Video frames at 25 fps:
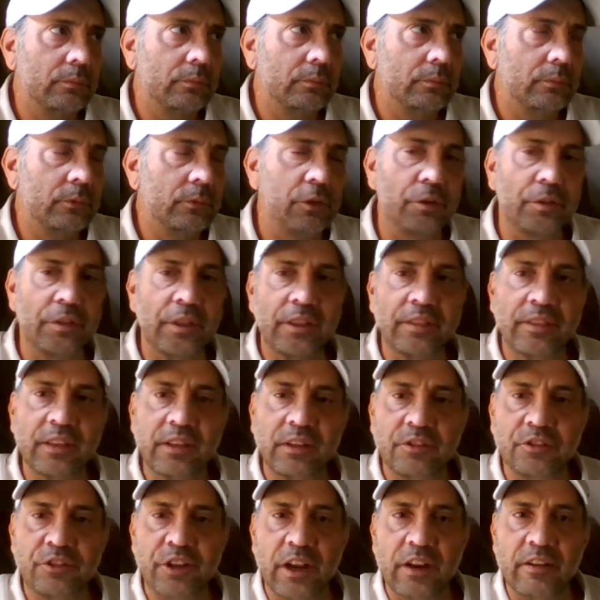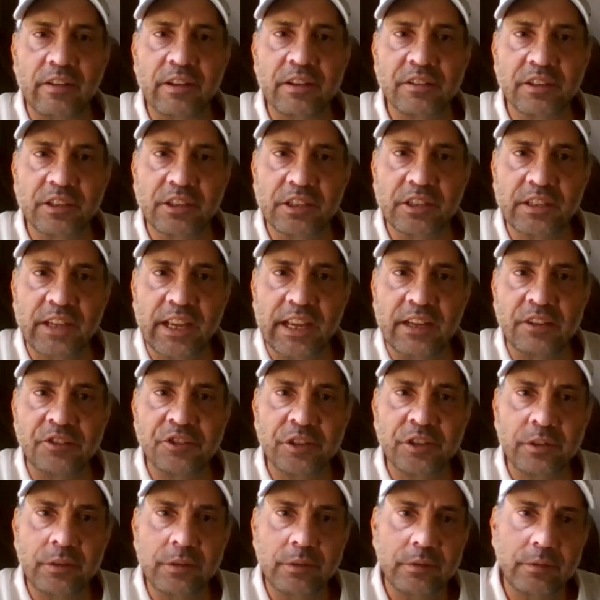Do you think that Jerry's a good
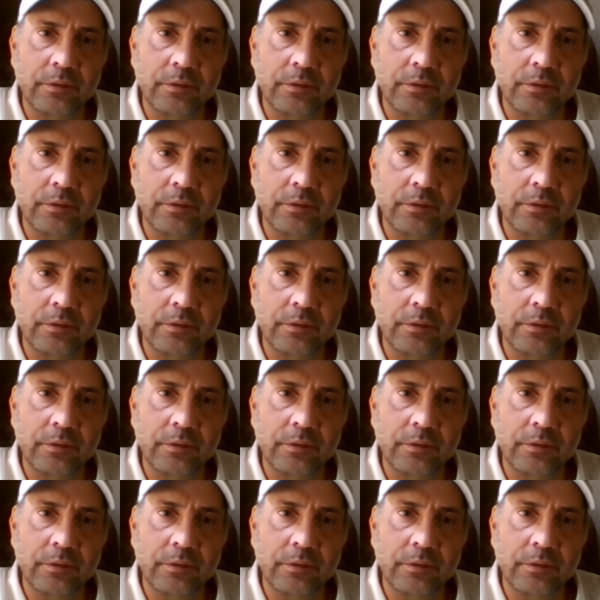agent?